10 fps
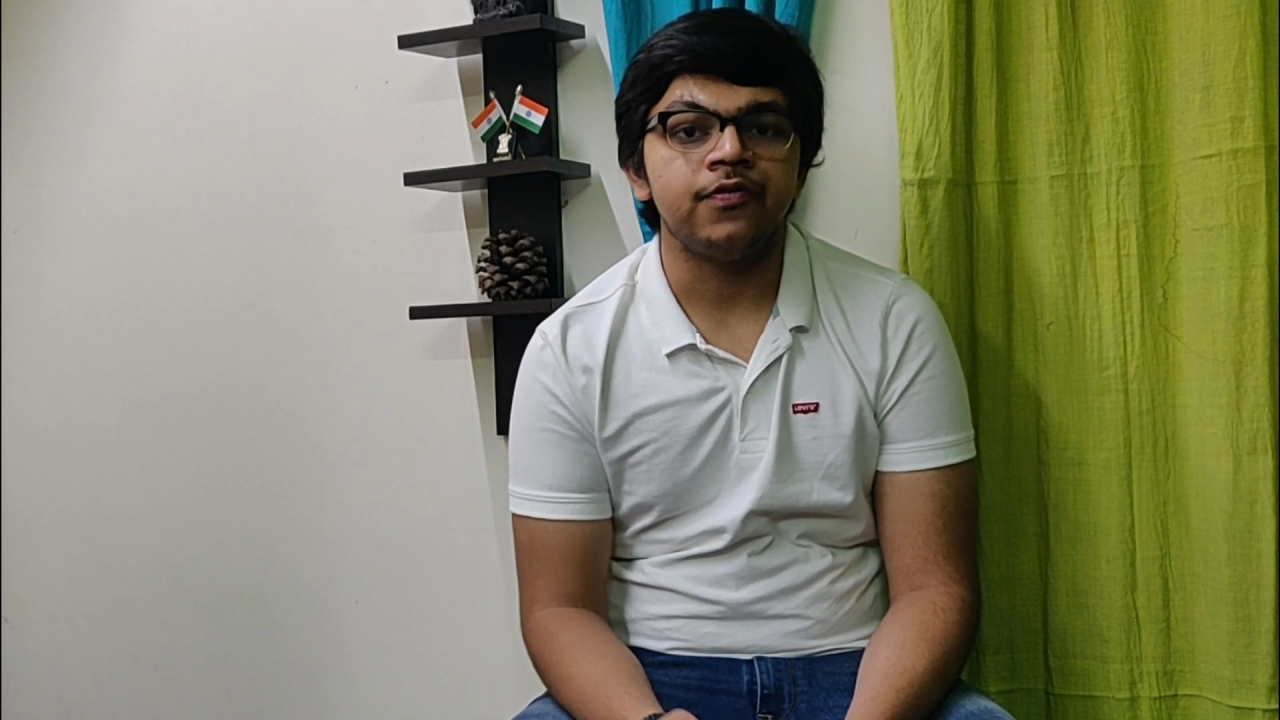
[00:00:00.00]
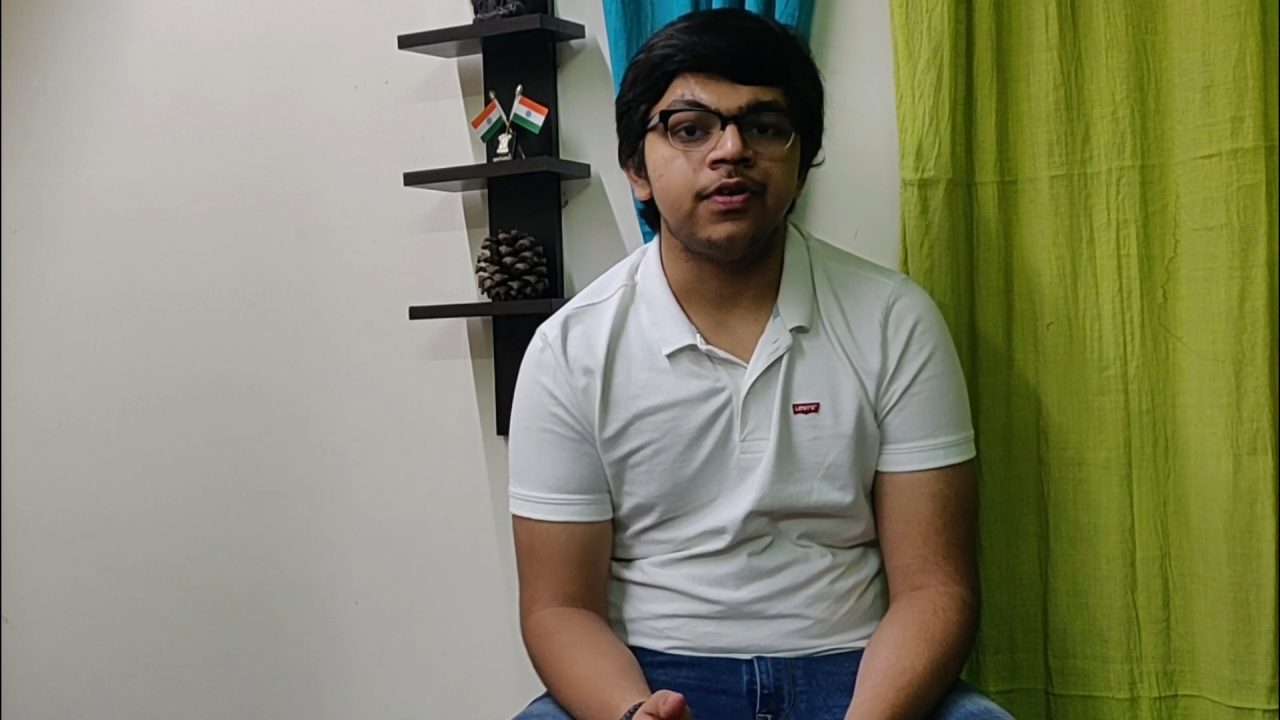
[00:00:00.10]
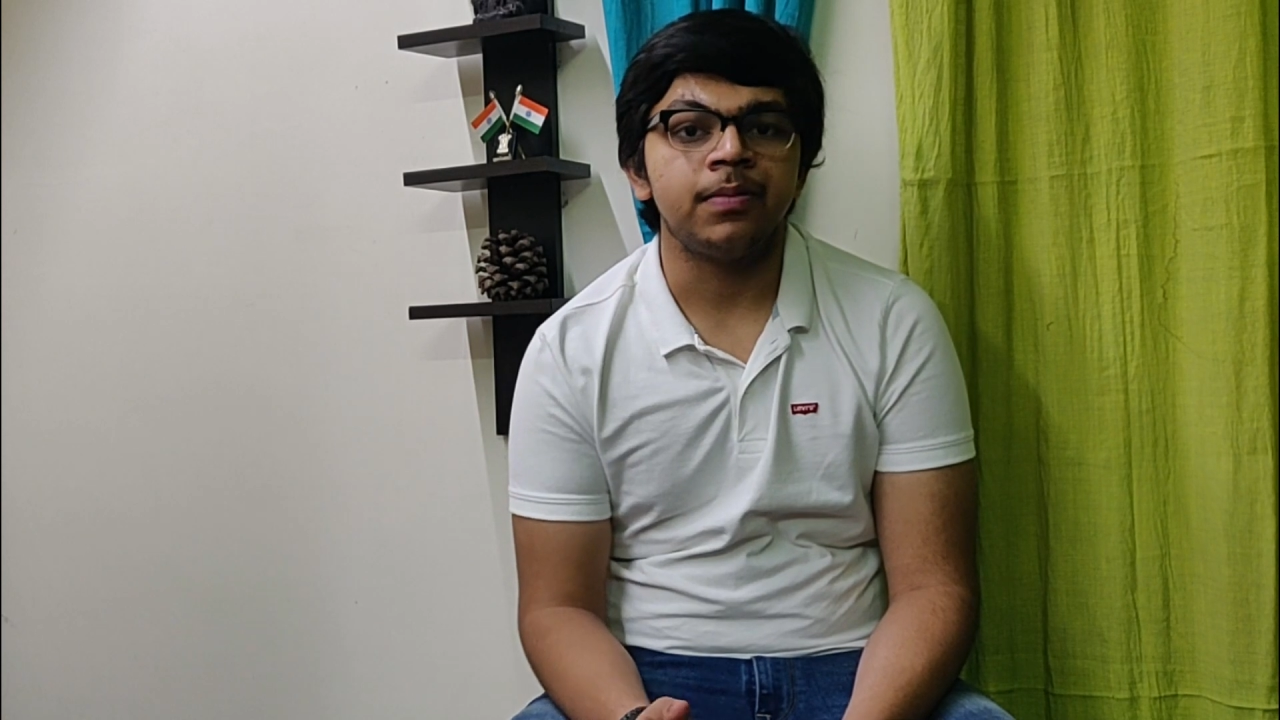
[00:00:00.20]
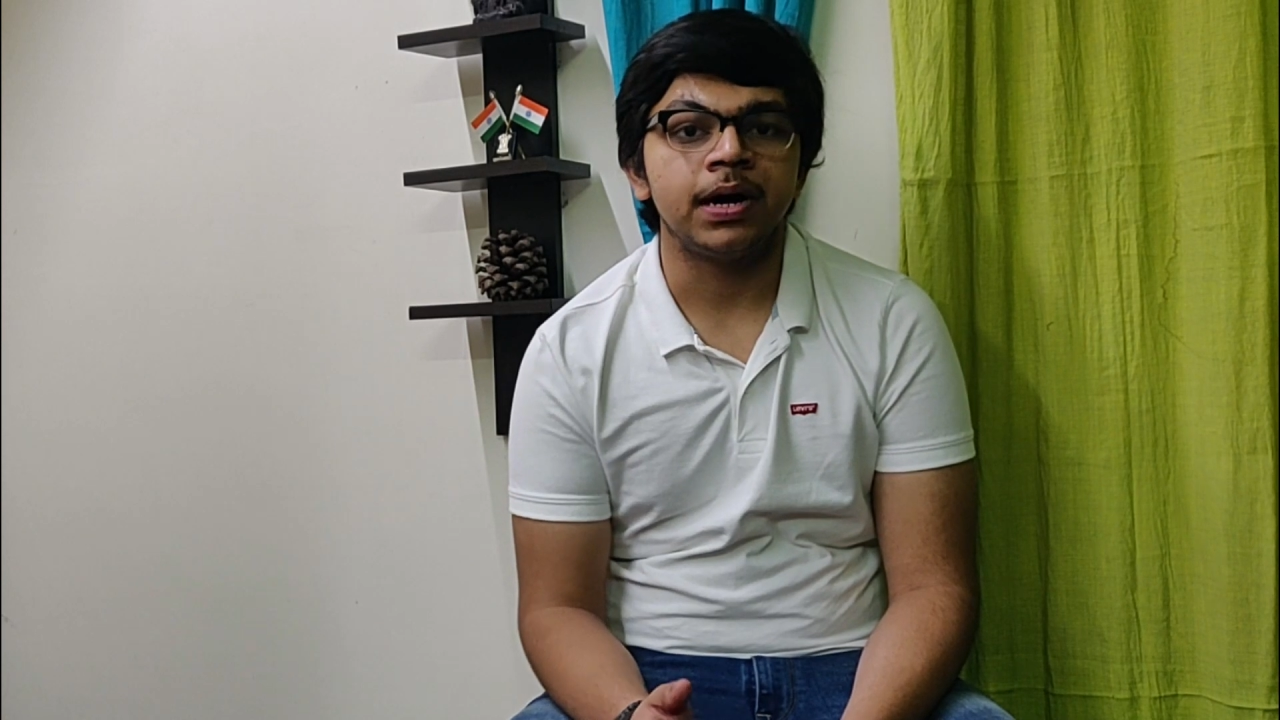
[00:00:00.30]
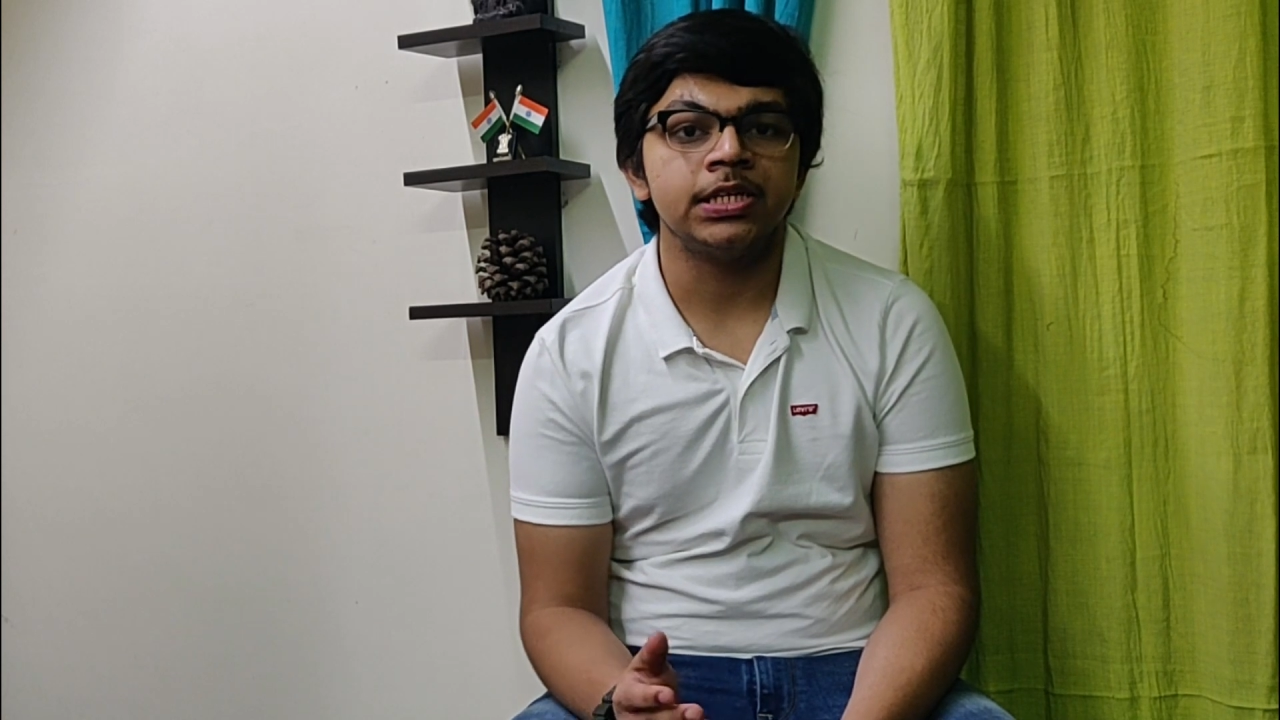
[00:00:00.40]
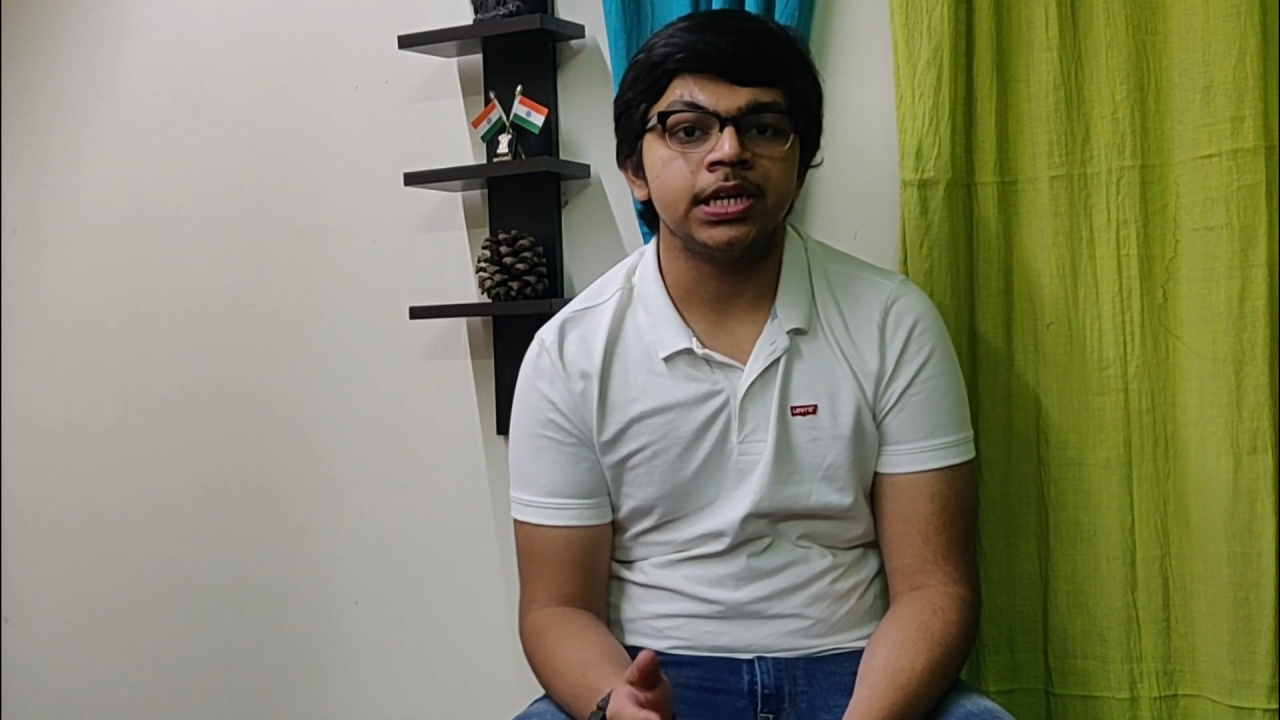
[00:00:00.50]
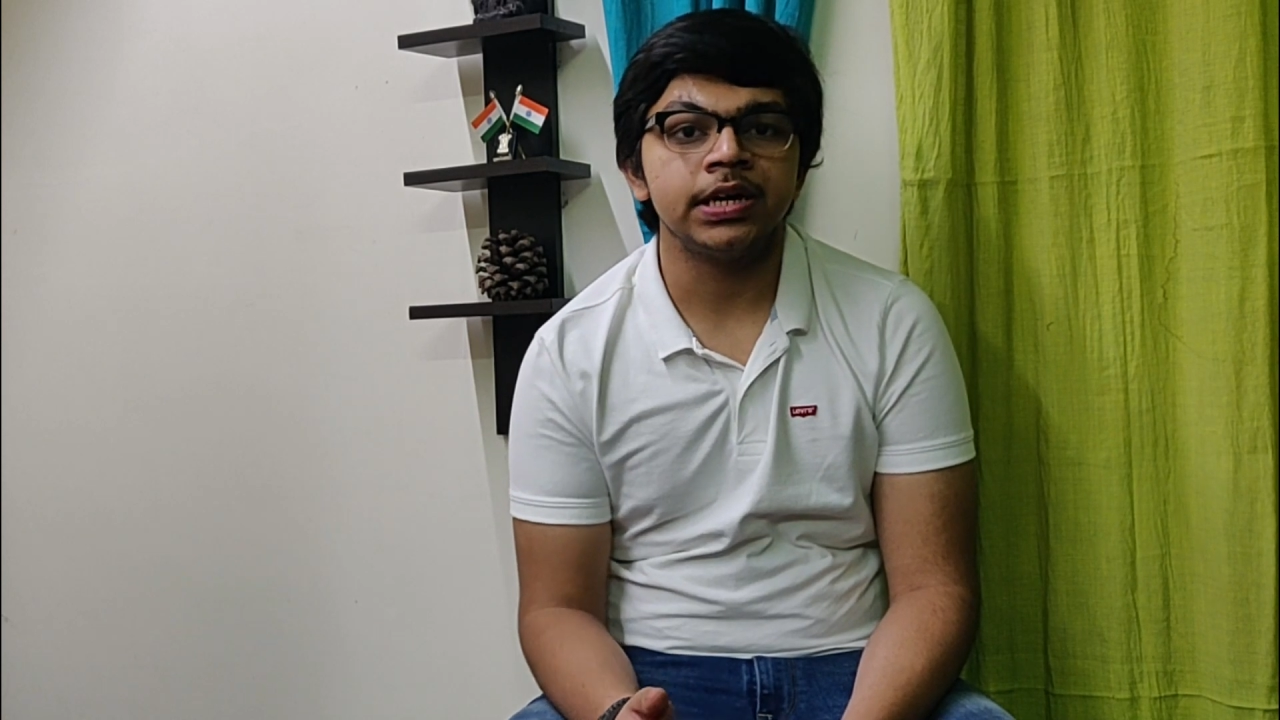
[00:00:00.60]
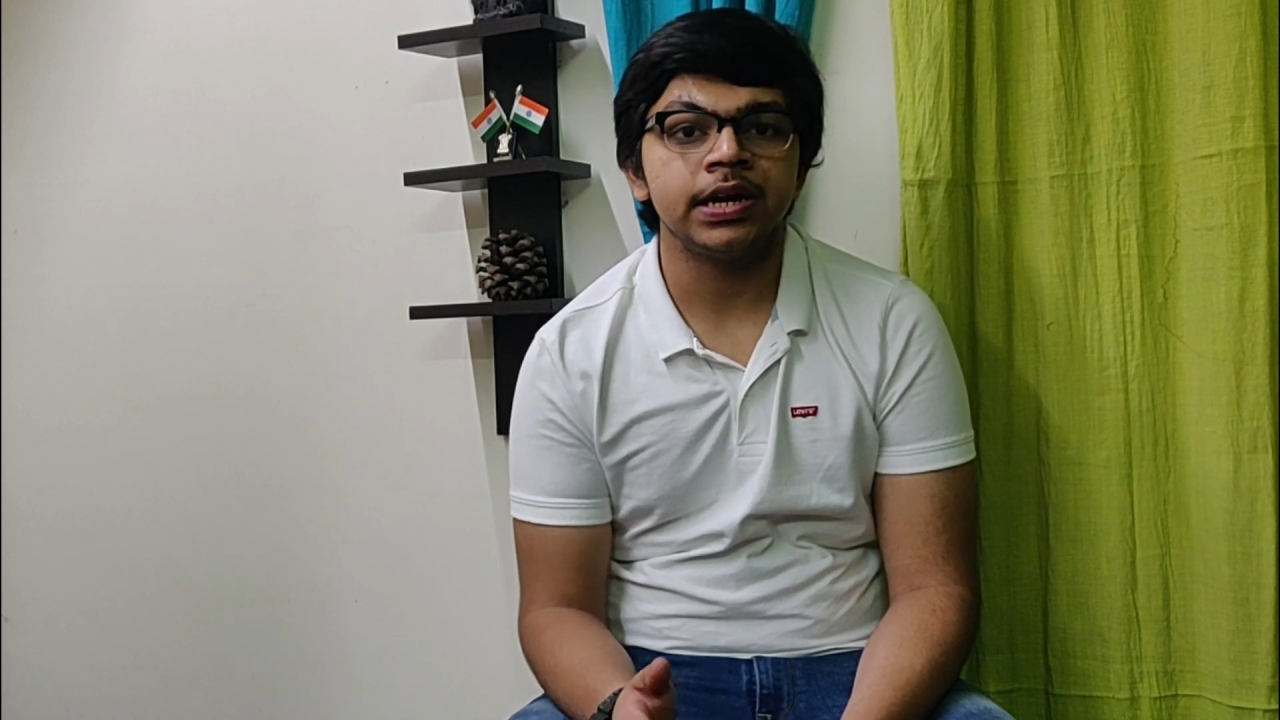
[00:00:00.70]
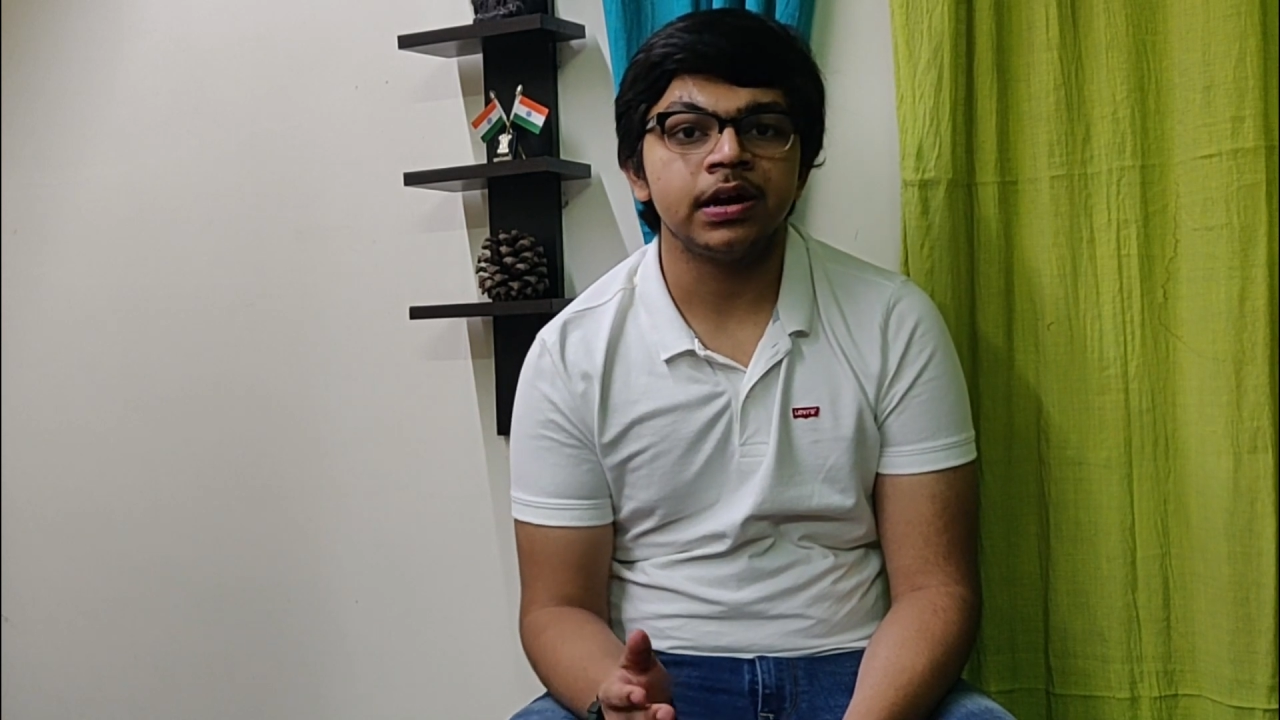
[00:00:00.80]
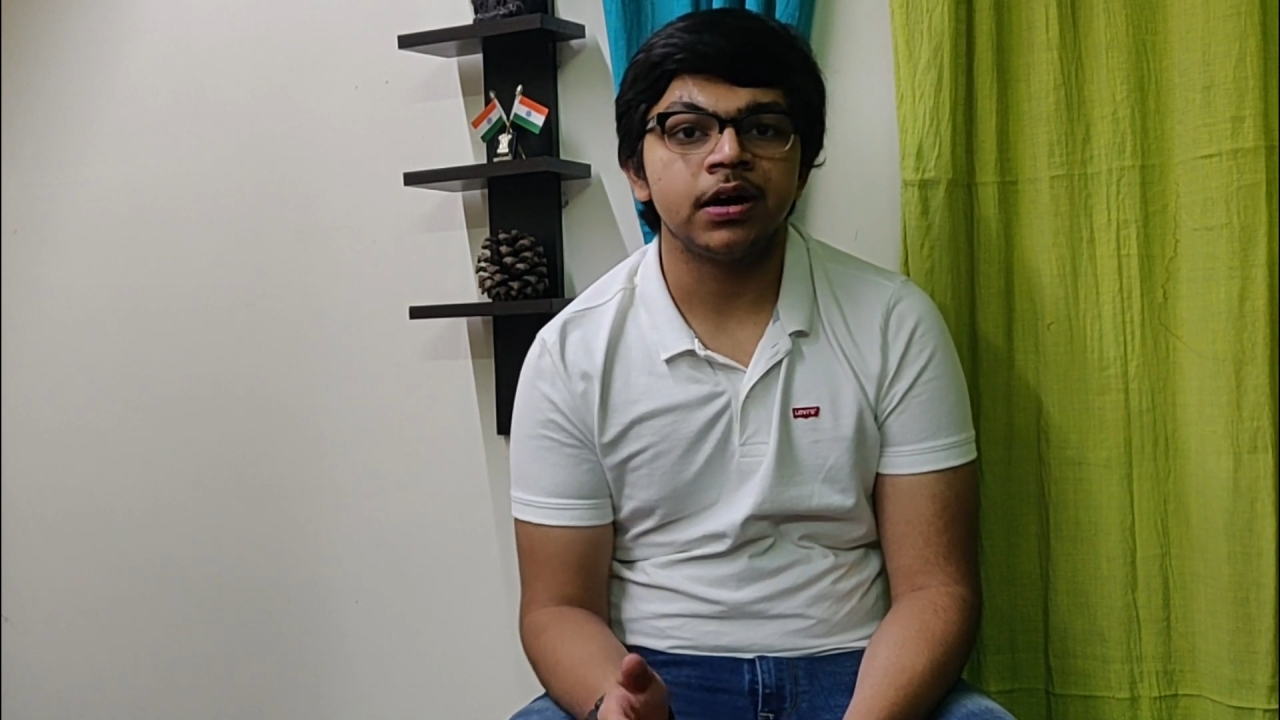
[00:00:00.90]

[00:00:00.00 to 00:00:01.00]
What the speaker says: from Acharya